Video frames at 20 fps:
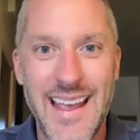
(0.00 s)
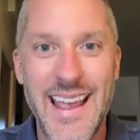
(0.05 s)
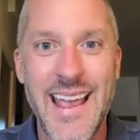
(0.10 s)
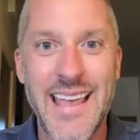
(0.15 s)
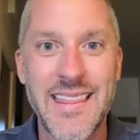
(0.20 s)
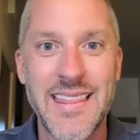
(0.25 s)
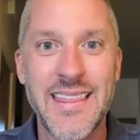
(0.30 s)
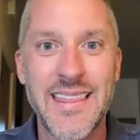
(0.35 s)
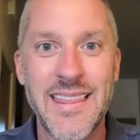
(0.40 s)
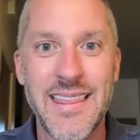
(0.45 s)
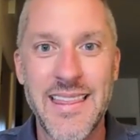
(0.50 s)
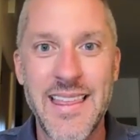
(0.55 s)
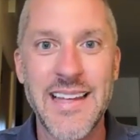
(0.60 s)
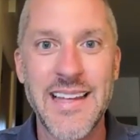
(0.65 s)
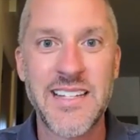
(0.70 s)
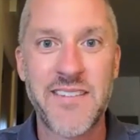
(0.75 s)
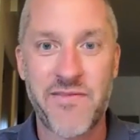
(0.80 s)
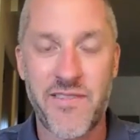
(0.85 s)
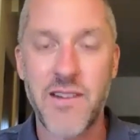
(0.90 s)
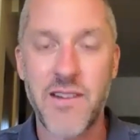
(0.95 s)
in
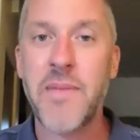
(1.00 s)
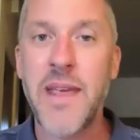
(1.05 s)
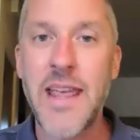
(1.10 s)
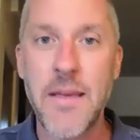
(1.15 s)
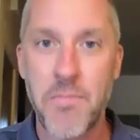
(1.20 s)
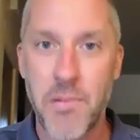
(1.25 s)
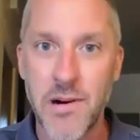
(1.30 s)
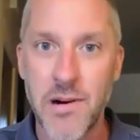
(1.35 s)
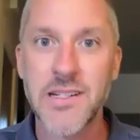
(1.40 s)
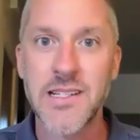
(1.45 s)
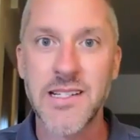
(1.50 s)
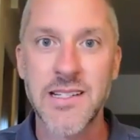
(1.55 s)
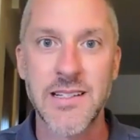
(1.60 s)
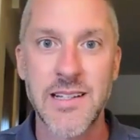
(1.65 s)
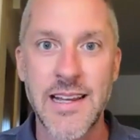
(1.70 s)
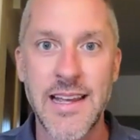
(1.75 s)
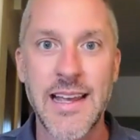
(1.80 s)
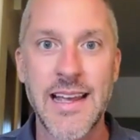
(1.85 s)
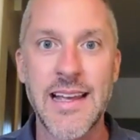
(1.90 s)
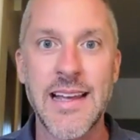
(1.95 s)
this for me
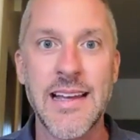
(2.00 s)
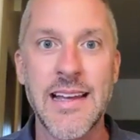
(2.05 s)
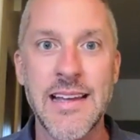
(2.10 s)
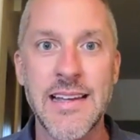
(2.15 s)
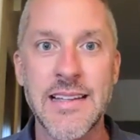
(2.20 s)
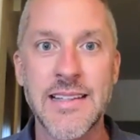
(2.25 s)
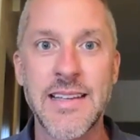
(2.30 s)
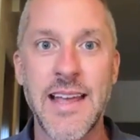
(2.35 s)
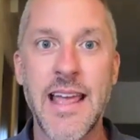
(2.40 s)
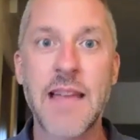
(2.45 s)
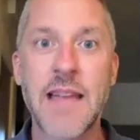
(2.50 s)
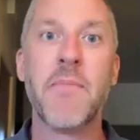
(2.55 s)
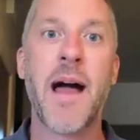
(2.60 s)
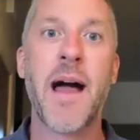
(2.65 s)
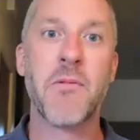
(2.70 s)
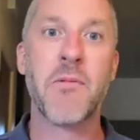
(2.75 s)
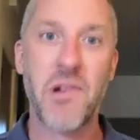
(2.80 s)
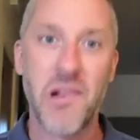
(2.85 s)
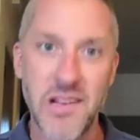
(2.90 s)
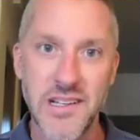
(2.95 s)
personally is in my
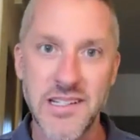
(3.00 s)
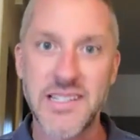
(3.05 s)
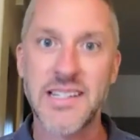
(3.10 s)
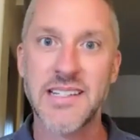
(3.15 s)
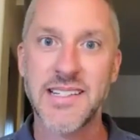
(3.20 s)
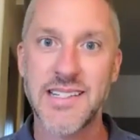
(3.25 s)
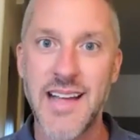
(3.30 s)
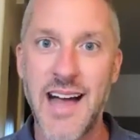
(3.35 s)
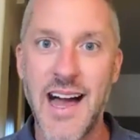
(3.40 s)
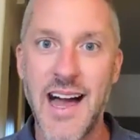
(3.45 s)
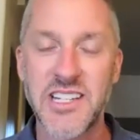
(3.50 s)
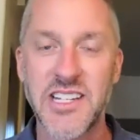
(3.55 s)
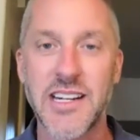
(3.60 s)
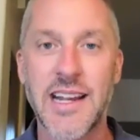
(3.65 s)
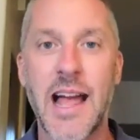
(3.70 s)
role at SysLogic,